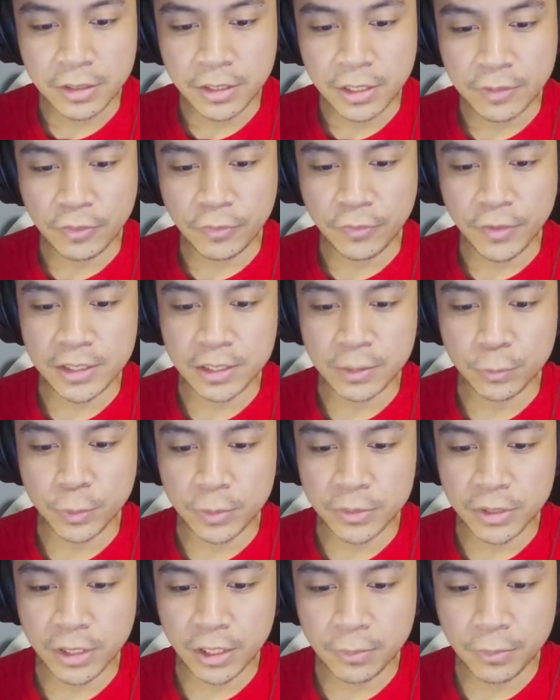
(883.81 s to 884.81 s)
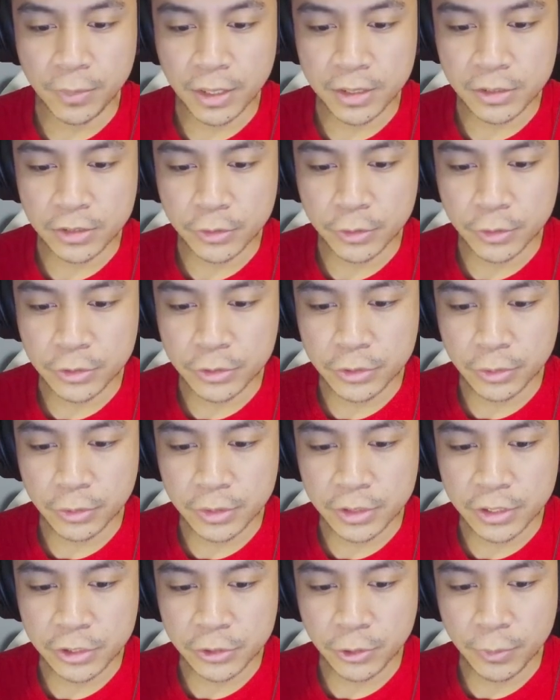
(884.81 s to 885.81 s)
If a face-up reptile monster you control
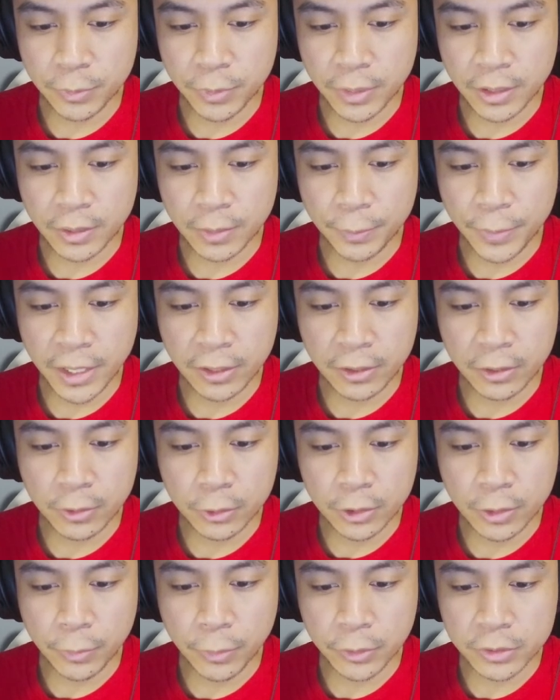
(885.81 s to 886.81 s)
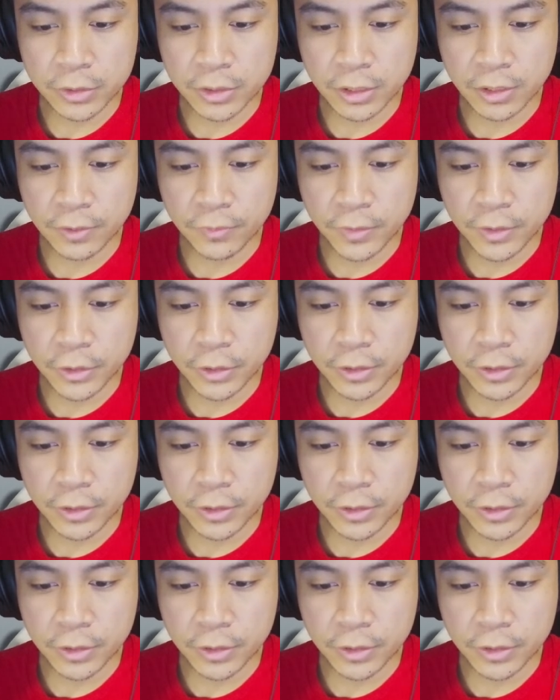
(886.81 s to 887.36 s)
is destroyed by a battle or an opponent's card effect,